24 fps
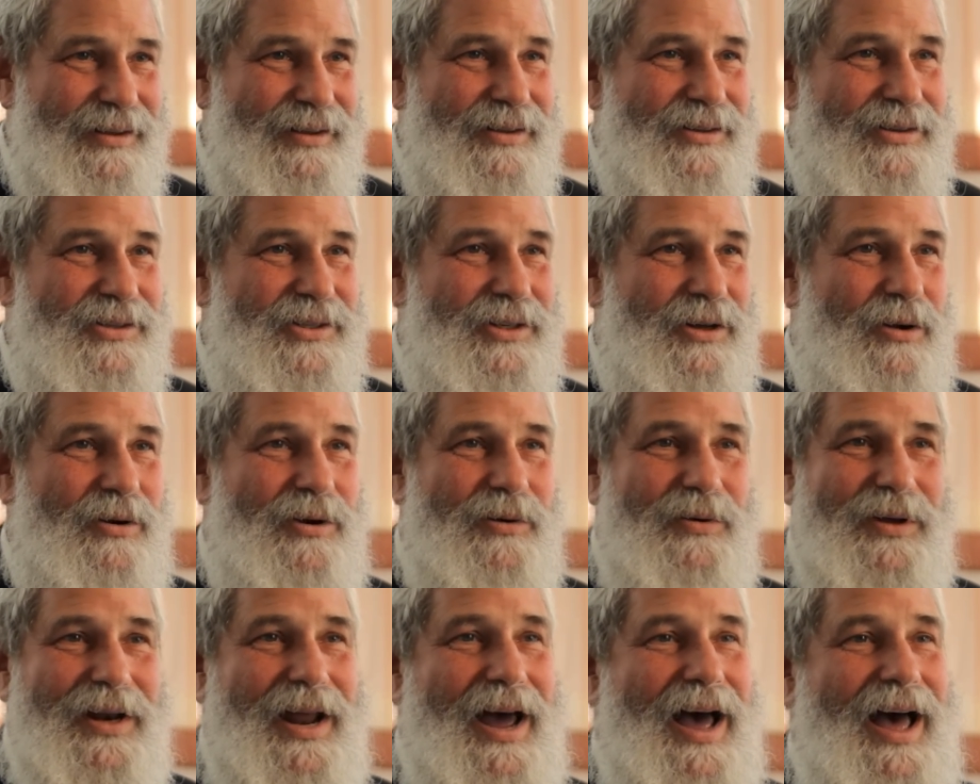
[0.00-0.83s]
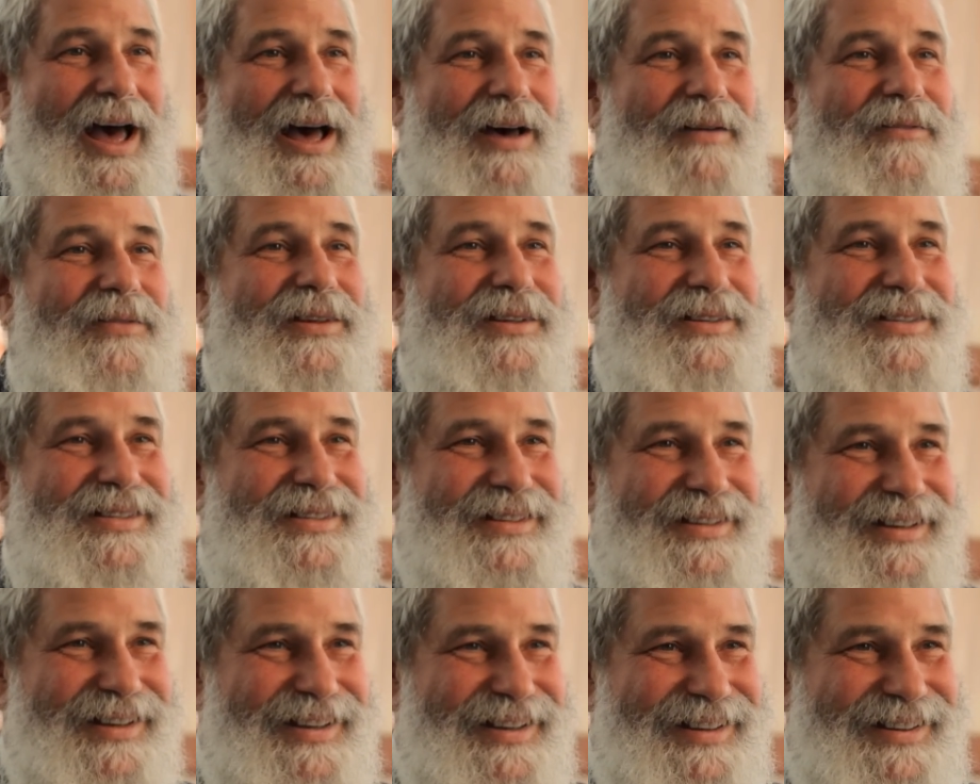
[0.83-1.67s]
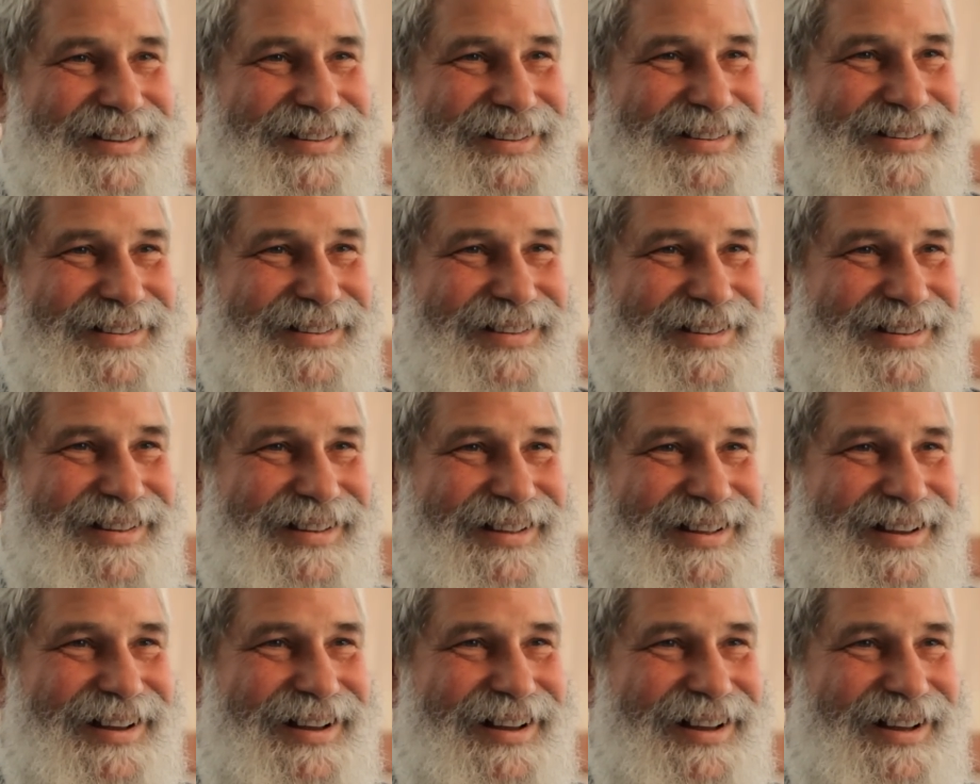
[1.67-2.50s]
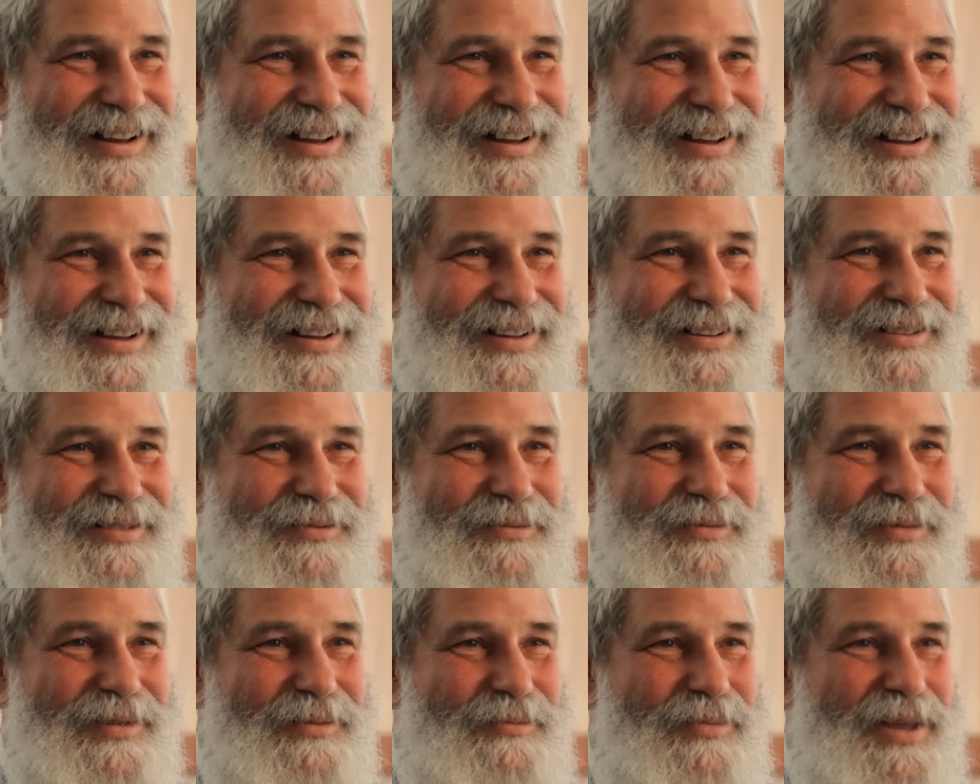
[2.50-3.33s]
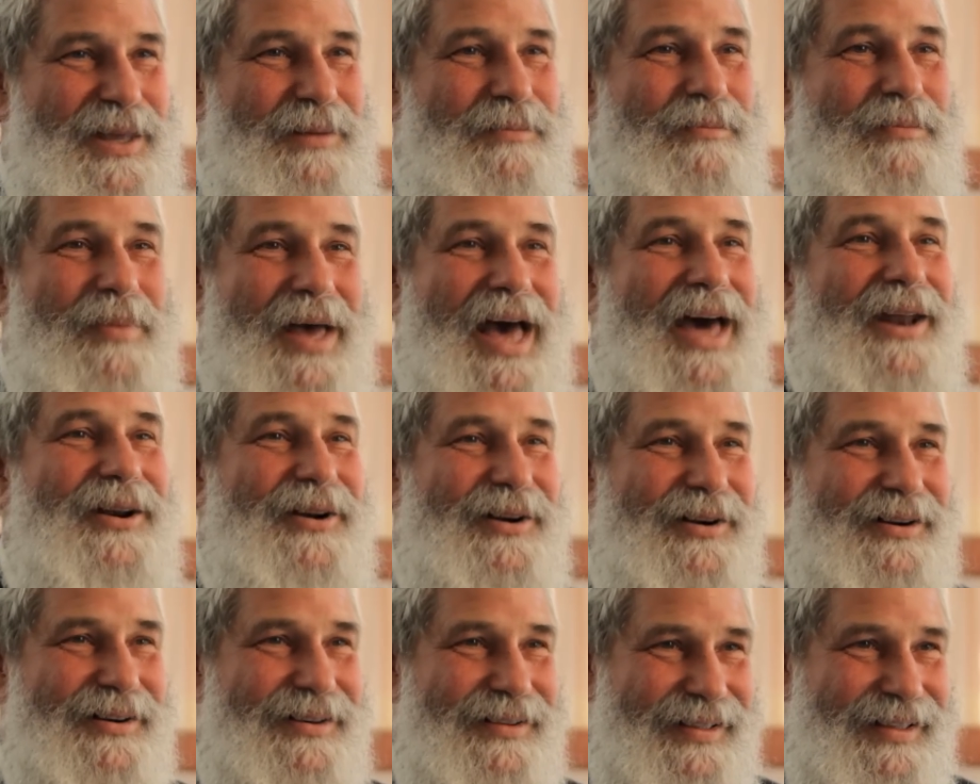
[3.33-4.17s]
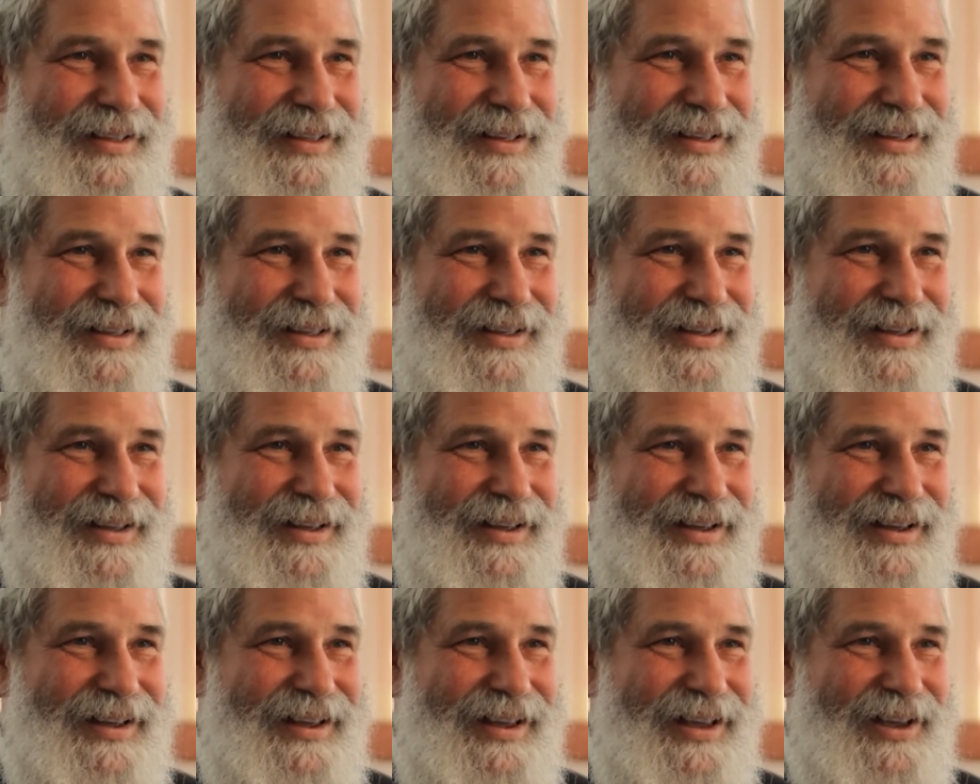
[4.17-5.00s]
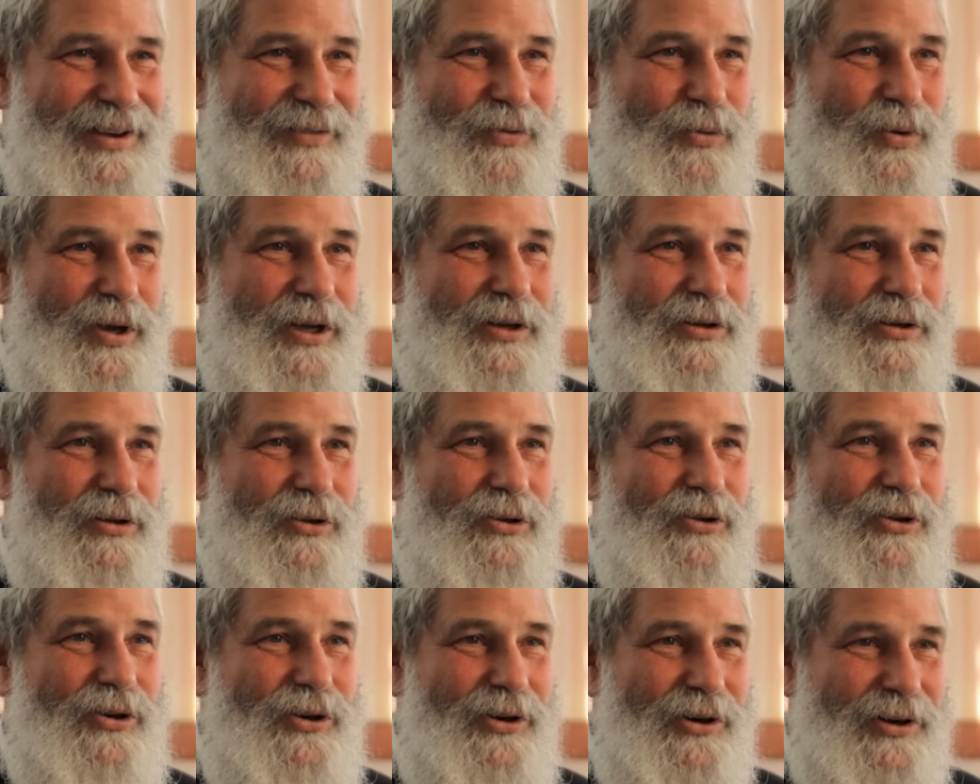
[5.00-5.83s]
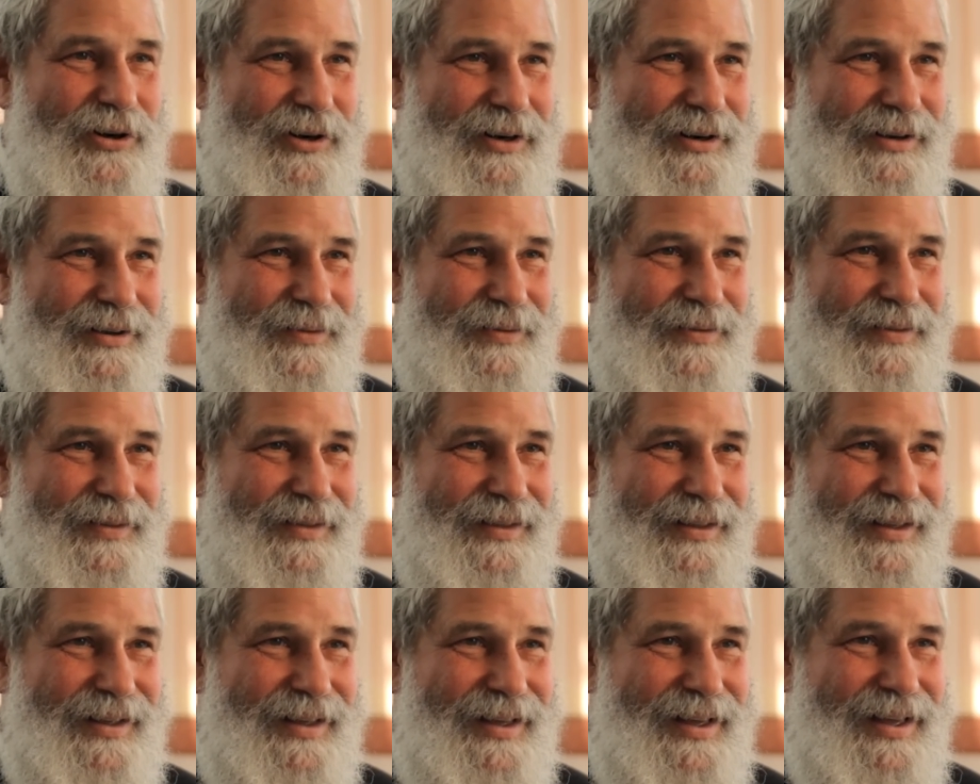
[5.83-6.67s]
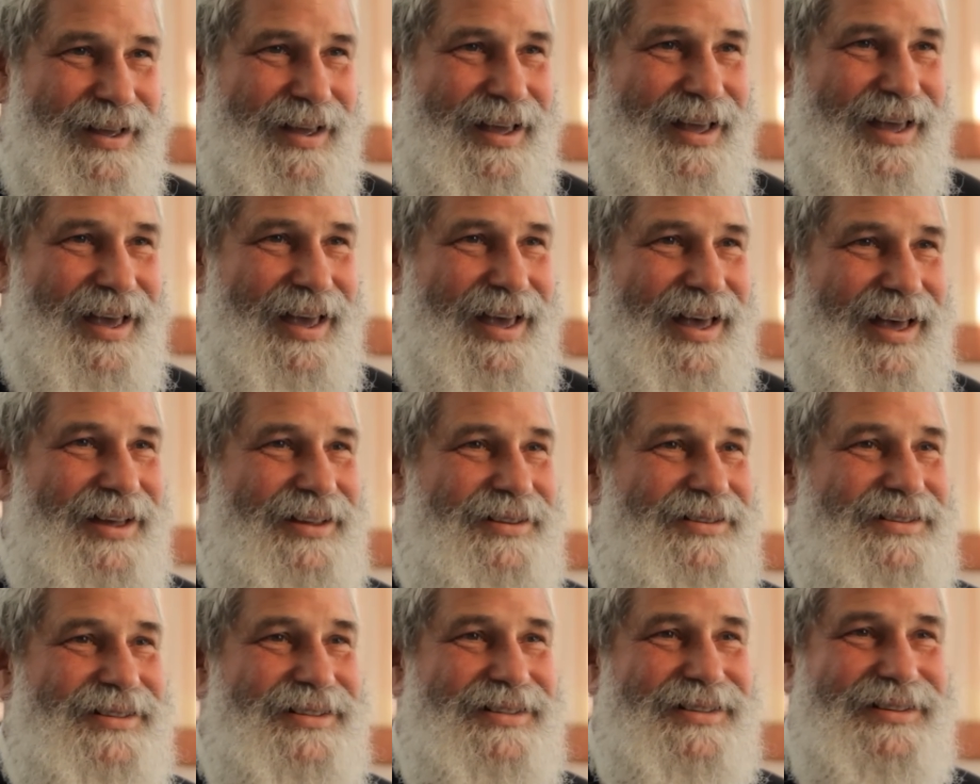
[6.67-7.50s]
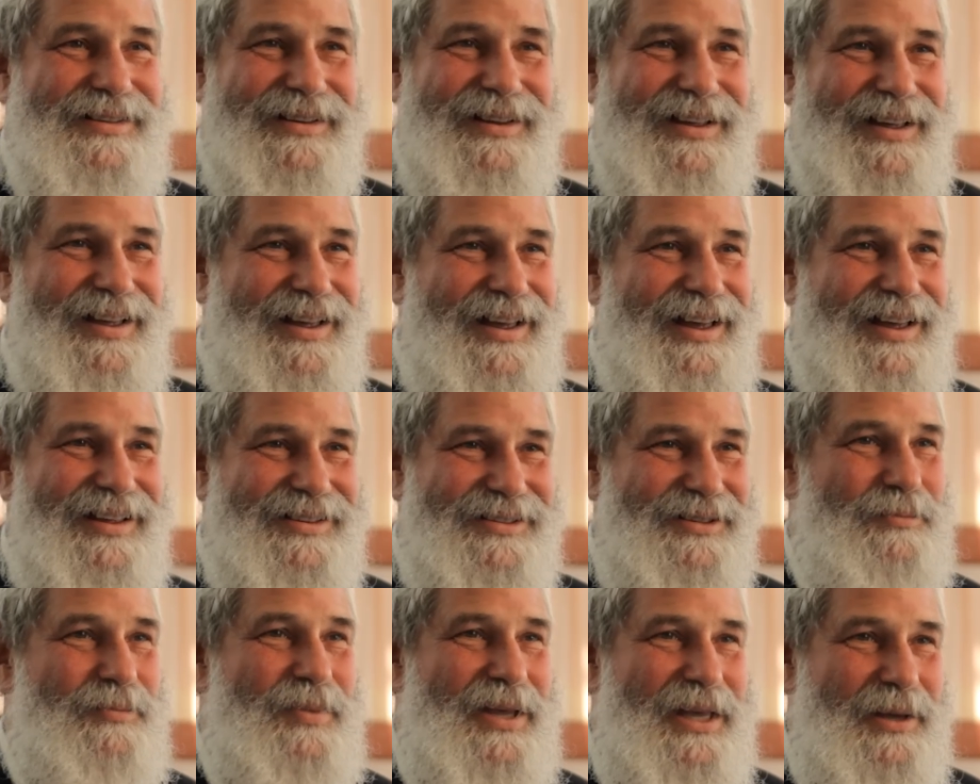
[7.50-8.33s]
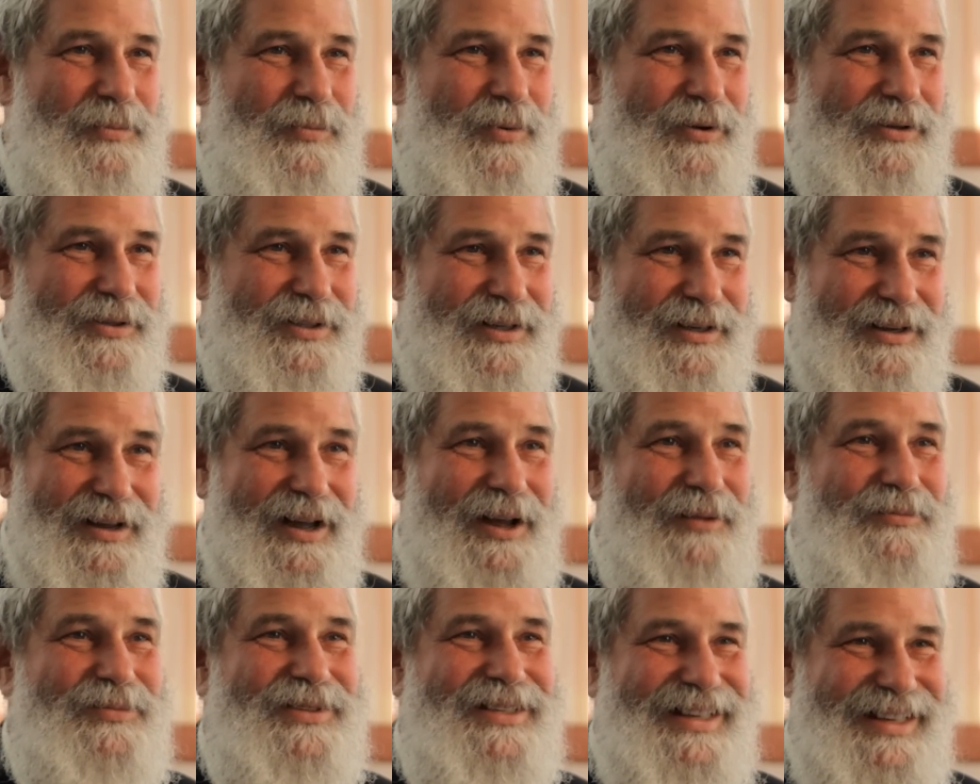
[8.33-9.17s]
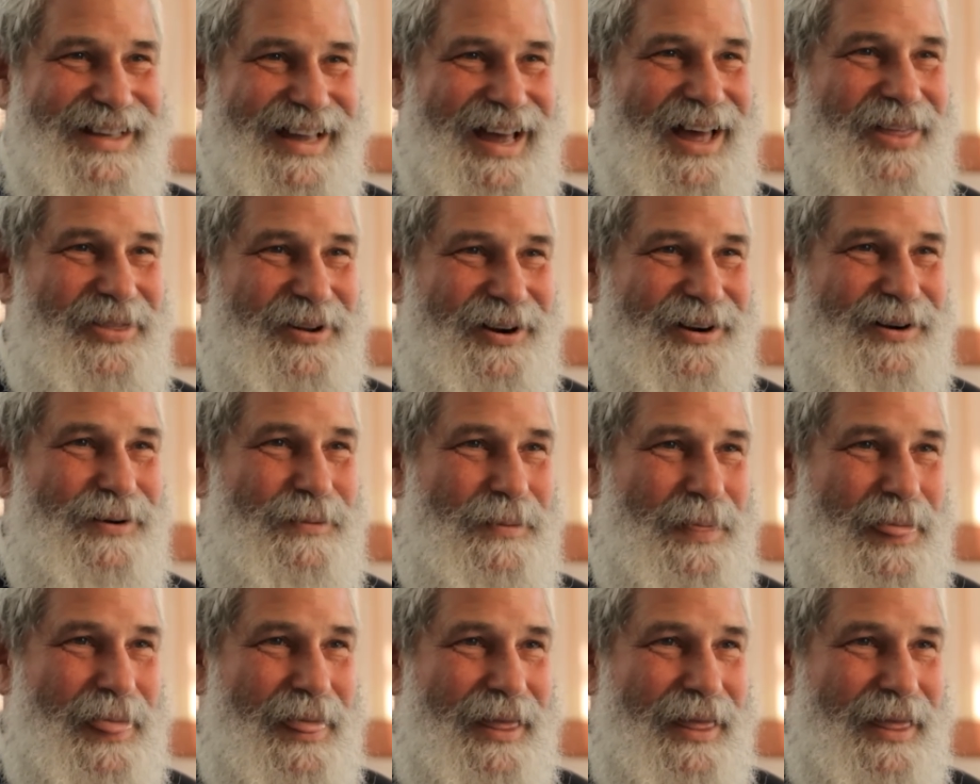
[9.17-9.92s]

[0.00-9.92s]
So it would obviously be better if we could learn as a people to come together